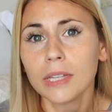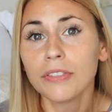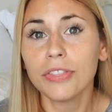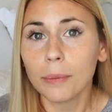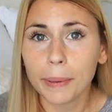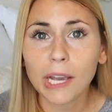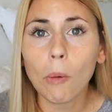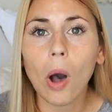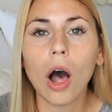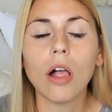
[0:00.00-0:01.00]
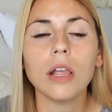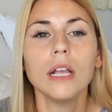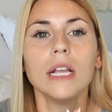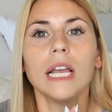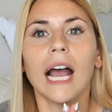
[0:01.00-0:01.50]
The big wall,
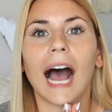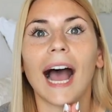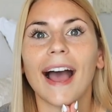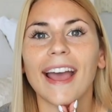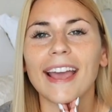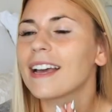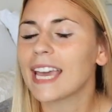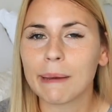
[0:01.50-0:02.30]
I